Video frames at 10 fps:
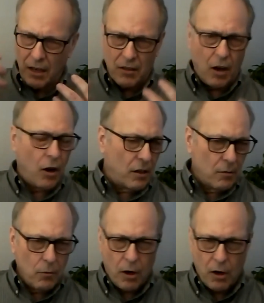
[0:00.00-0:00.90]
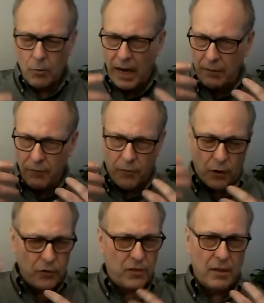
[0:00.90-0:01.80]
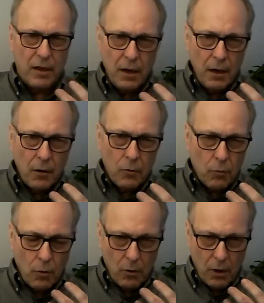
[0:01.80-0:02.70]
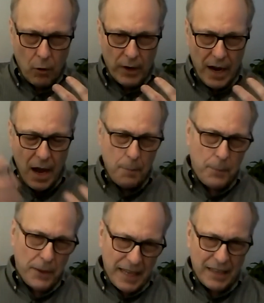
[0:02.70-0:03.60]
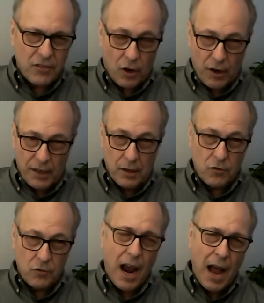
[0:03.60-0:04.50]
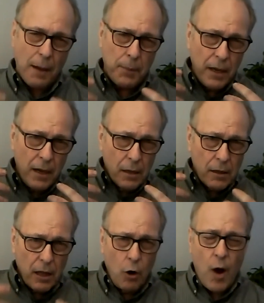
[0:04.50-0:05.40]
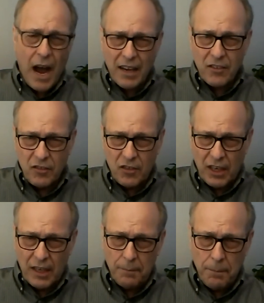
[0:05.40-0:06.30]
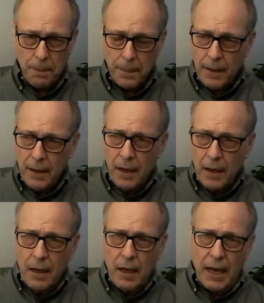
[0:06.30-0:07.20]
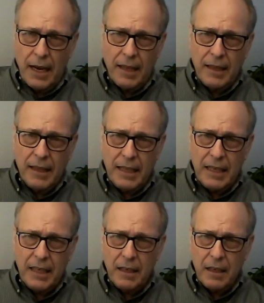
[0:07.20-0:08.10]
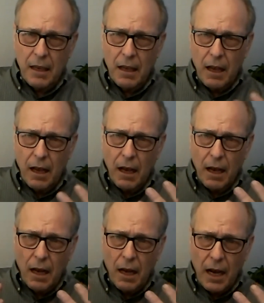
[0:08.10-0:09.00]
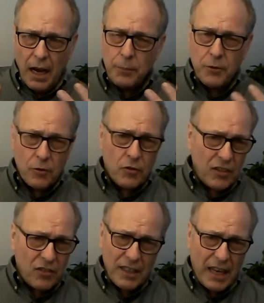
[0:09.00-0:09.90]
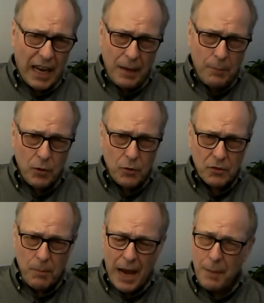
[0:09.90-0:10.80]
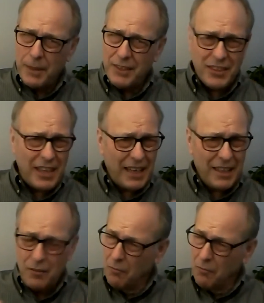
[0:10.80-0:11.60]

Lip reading: heart rate first going up and then starting to drop, low oxygen. And the obstetrician came to his mom and said,